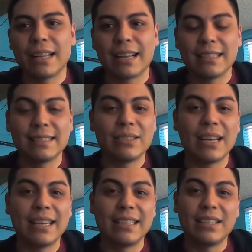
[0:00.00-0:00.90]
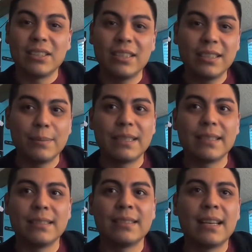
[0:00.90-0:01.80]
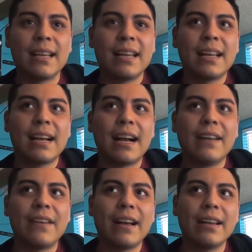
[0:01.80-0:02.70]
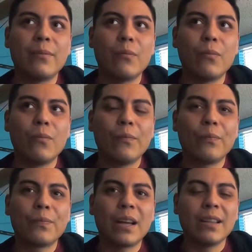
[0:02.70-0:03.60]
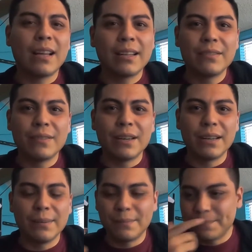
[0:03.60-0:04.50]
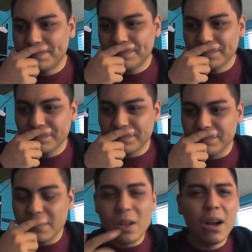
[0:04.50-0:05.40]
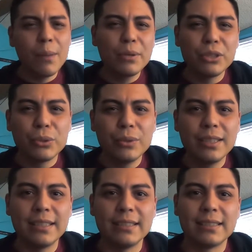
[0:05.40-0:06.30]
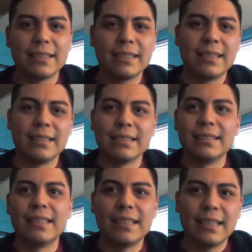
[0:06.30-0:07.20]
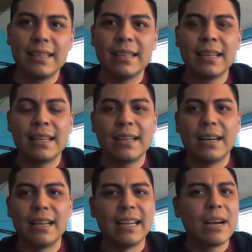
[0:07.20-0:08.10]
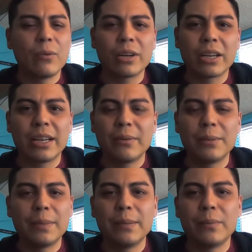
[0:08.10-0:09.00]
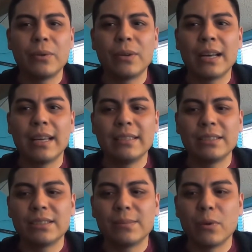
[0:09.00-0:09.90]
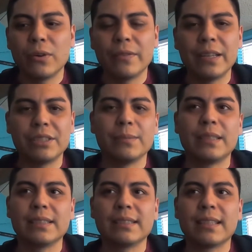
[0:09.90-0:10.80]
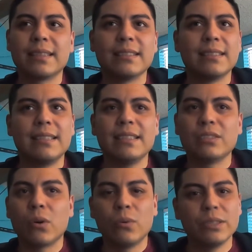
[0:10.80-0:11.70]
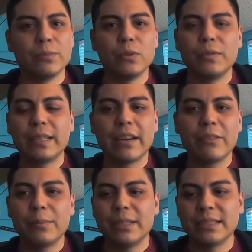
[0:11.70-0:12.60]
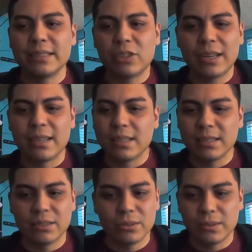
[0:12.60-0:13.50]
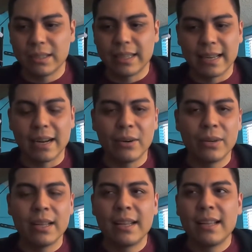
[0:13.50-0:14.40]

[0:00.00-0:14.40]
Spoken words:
like I still had it good, because I've had a lot of opportunities in the city, networking with people, and just motivation, because, like, the city is always moving, everybody's trying to hustle and get out.